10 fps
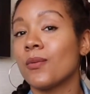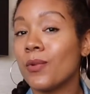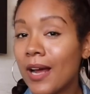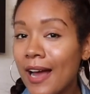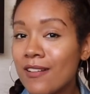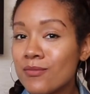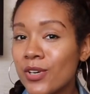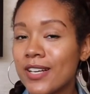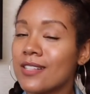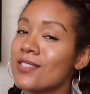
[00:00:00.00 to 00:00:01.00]
when i have
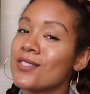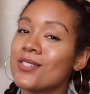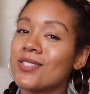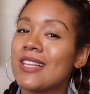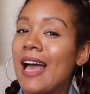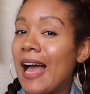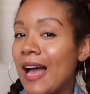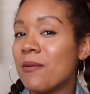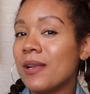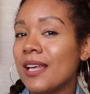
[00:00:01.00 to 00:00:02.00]
more answers
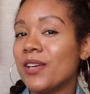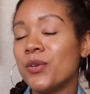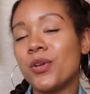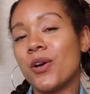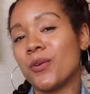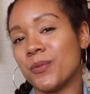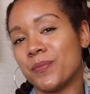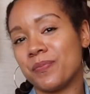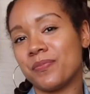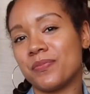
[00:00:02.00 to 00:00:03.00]
I will let you know.
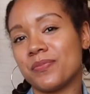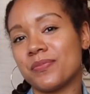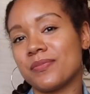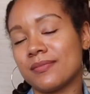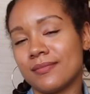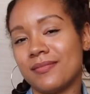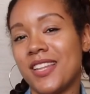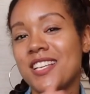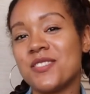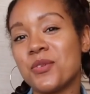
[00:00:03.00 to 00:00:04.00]

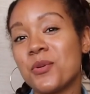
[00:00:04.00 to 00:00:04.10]
Thanks for